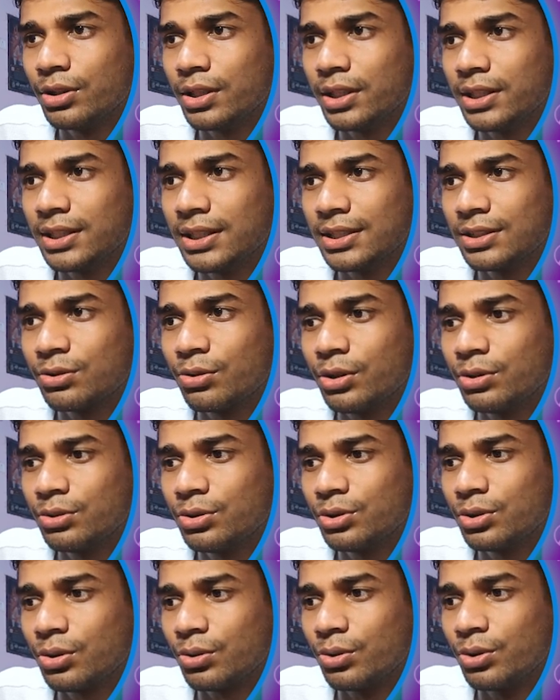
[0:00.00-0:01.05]
it is going to
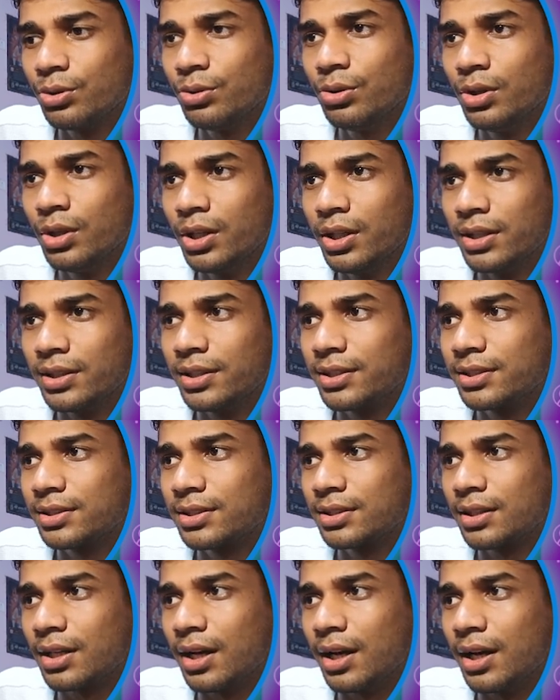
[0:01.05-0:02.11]
show you this